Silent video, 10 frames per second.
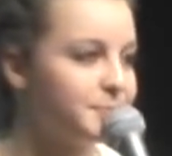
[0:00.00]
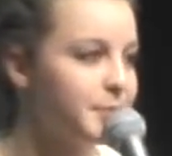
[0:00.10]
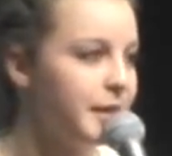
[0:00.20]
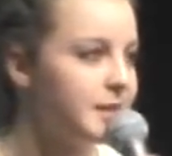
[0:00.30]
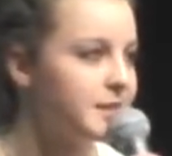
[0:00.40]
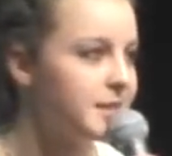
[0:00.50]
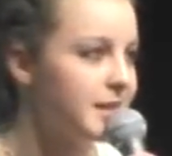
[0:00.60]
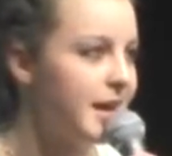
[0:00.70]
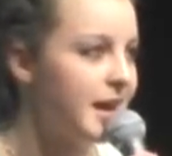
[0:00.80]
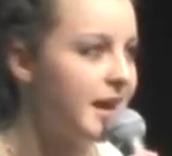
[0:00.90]
But
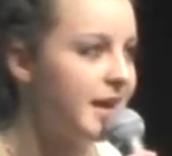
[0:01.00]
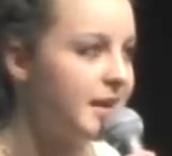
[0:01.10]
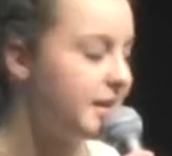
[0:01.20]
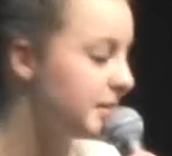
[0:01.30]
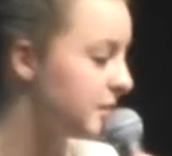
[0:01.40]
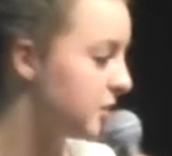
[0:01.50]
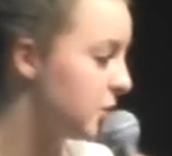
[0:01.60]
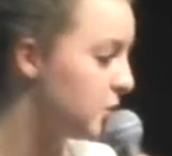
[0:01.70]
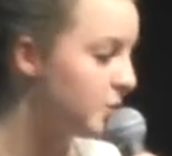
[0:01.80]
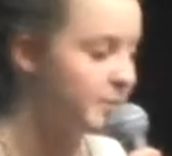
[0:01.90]
I
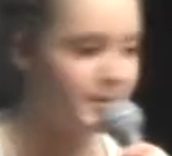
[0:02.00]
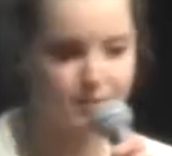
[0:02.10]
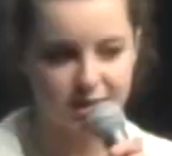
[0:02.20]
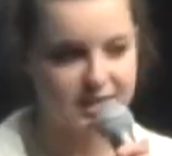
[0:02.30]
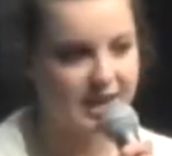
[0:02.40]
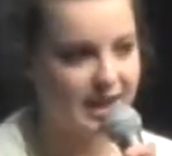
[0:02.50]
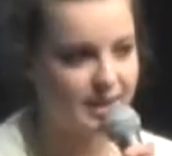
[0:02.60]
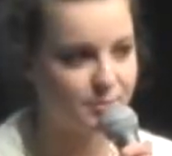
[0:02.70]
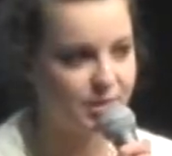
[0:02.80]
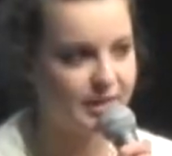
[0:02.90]
don't remember a
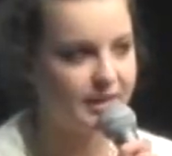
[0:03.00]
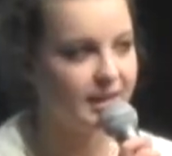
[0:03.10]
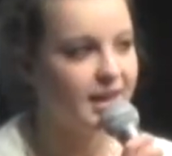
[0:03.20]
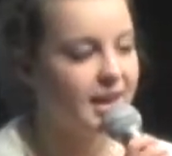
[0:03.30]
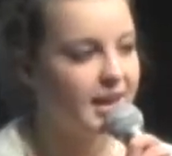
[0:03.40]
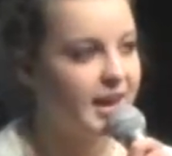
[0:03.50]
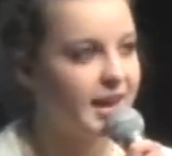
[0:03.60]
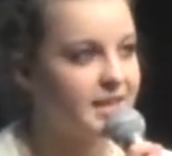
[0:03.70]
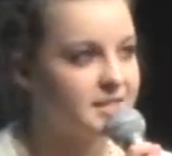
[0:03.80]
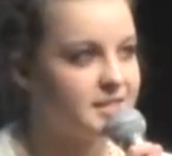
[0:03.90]
time when
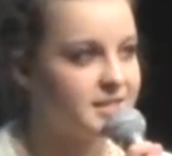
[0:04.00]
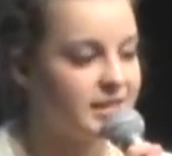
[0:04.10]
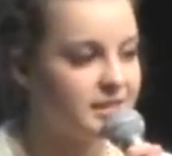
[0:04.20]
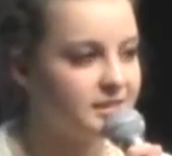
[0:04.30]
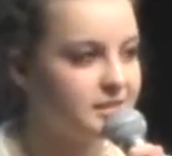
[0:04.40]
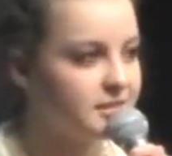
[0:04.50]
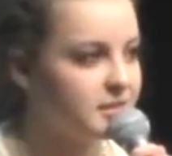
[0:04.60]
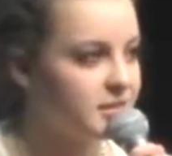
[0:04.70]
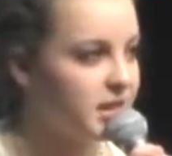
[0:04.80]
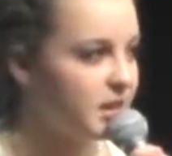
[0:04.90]
I didn't
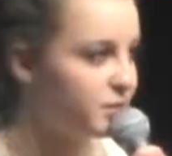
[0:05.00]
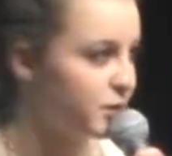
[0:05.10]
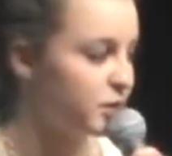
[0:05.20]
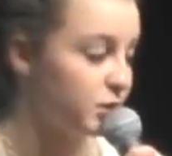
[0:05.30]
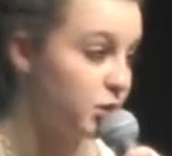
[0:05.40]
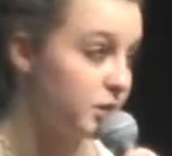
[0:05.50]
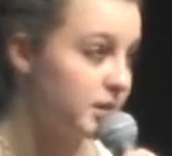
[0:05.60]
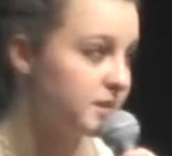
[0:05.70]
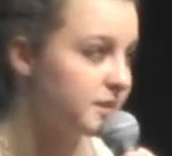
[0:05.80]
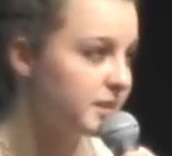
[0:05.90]
love the Lord.